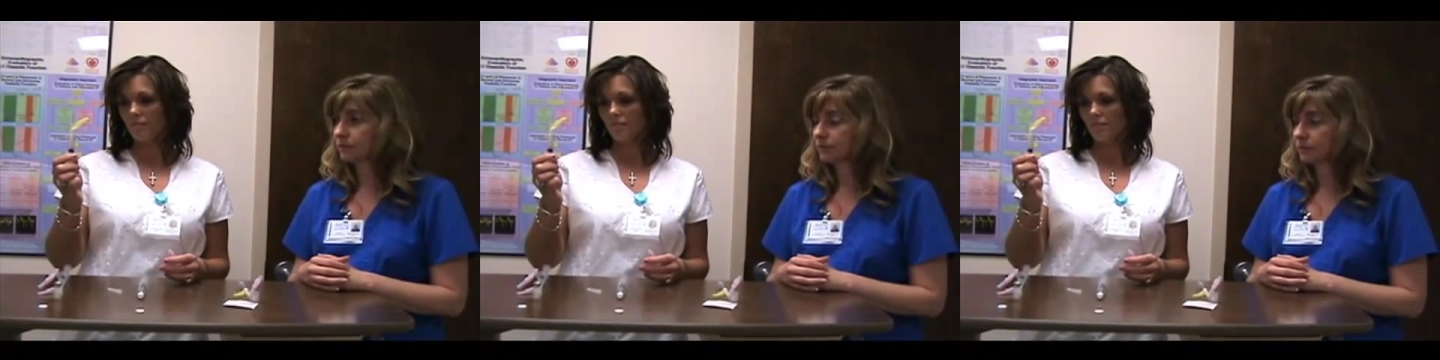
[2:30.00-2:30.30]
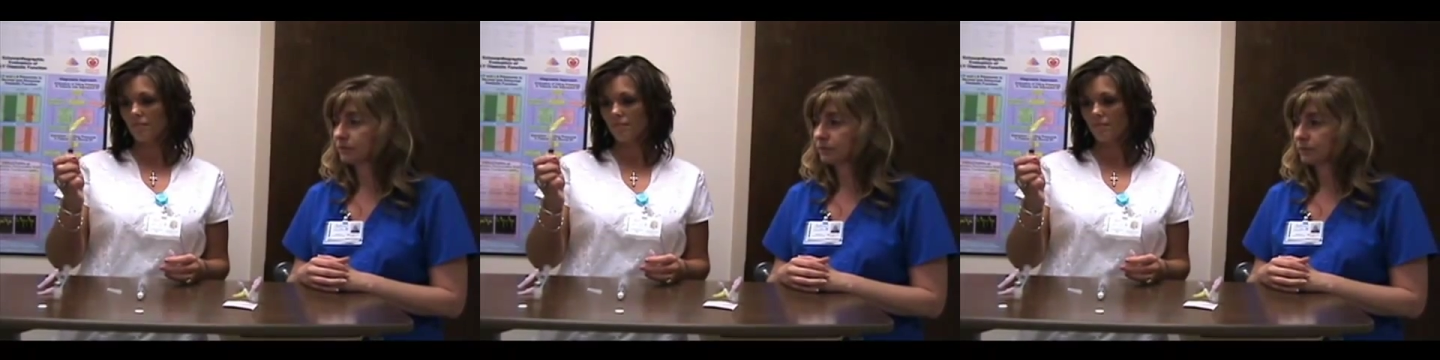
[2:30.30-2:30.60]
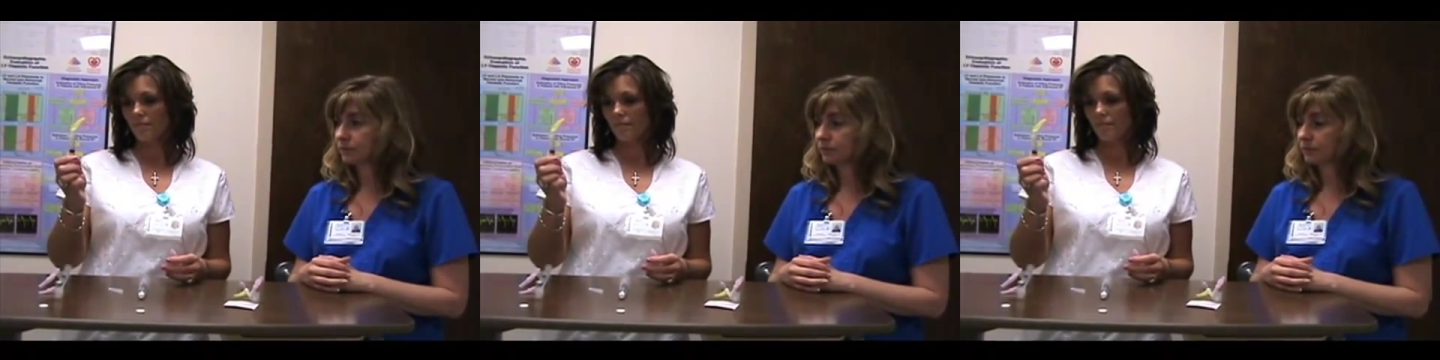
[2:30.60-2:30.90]

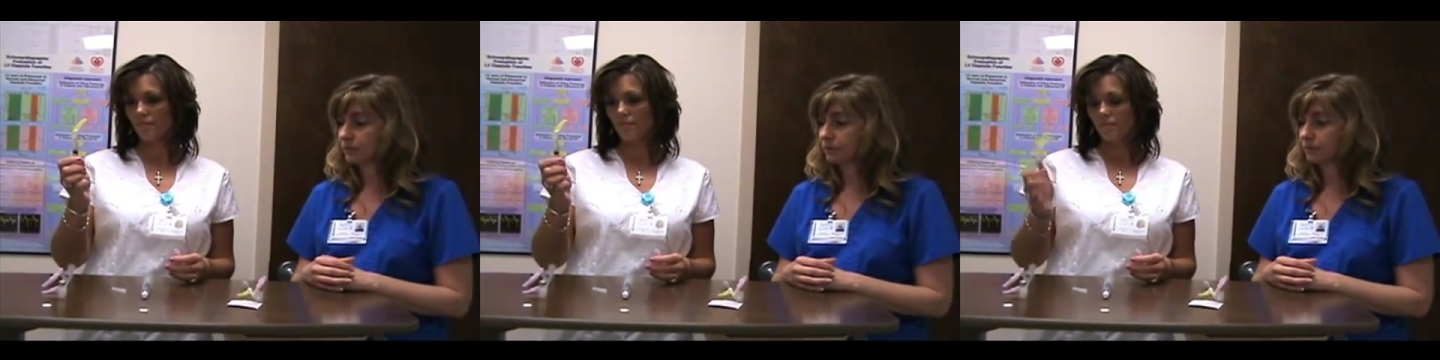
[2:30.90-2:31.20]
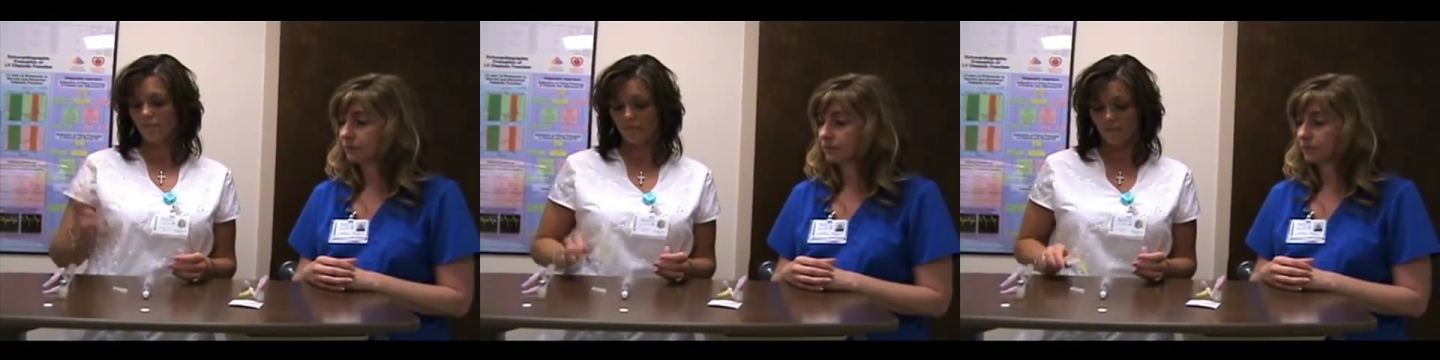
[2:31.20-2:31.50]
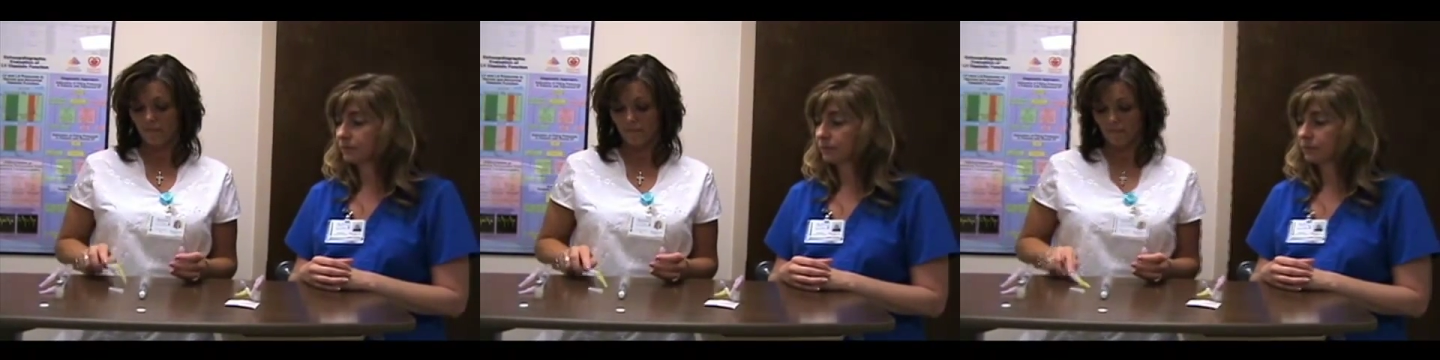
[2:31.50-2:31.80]

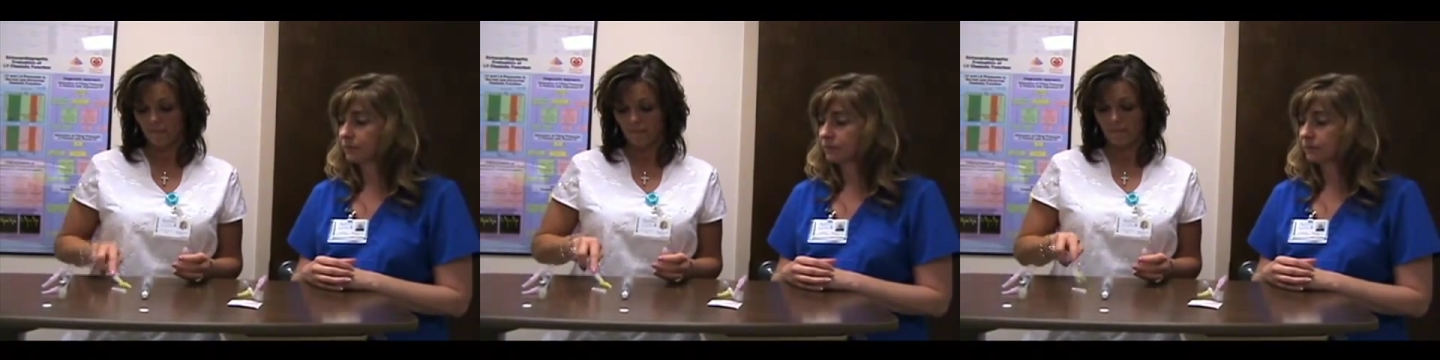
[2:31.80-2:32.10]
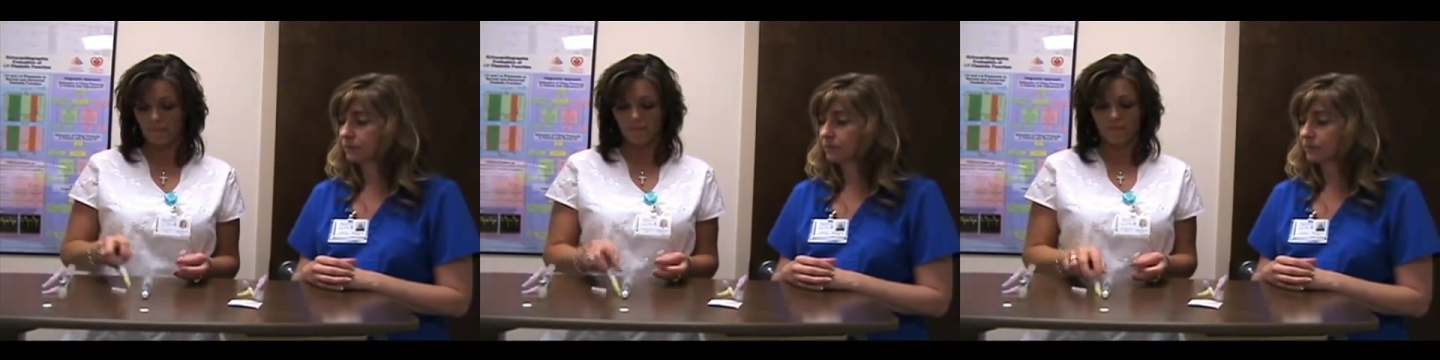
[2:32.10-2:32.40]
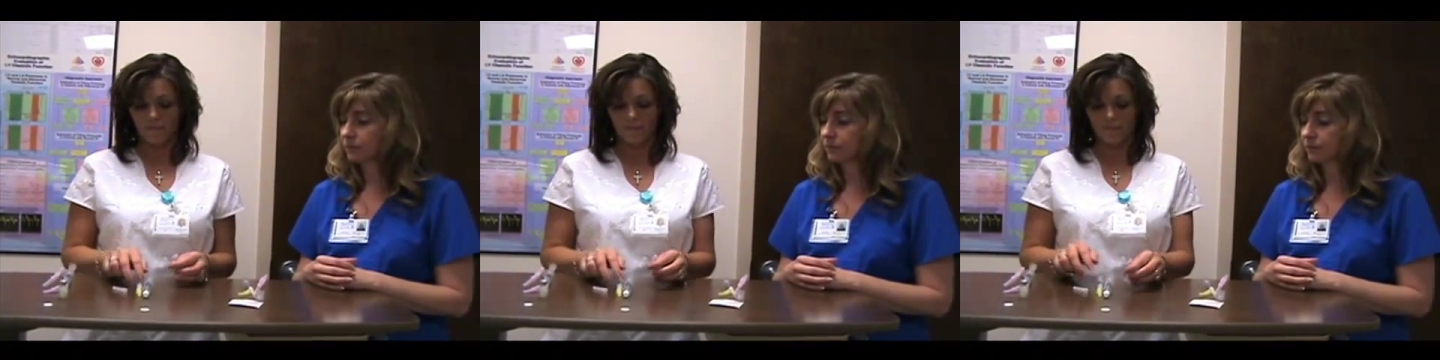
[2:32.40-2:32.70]

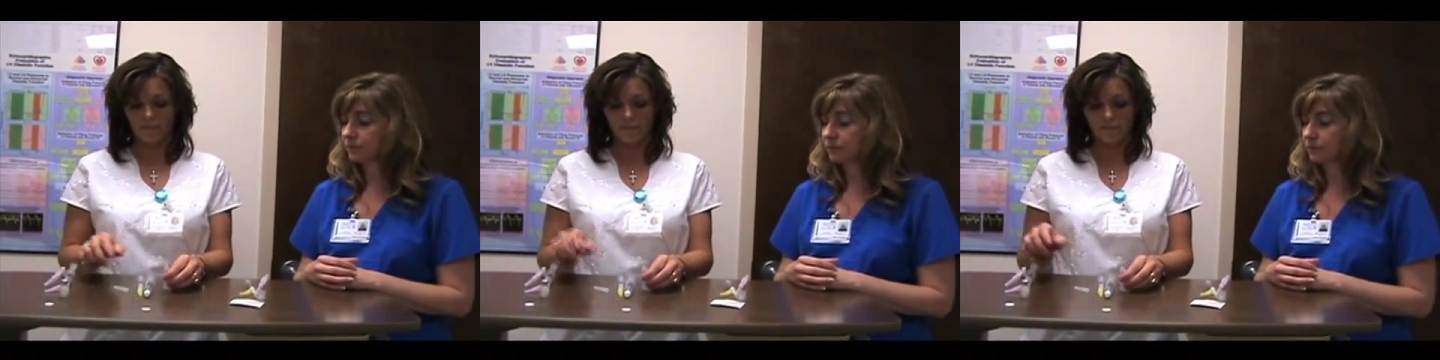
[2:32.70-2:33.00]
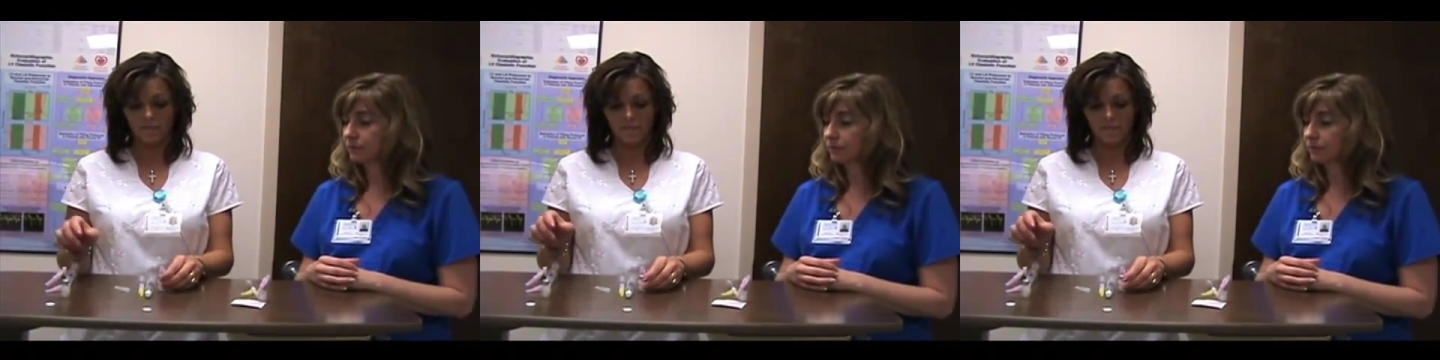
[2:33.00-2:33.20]
No one is speaking in this clip.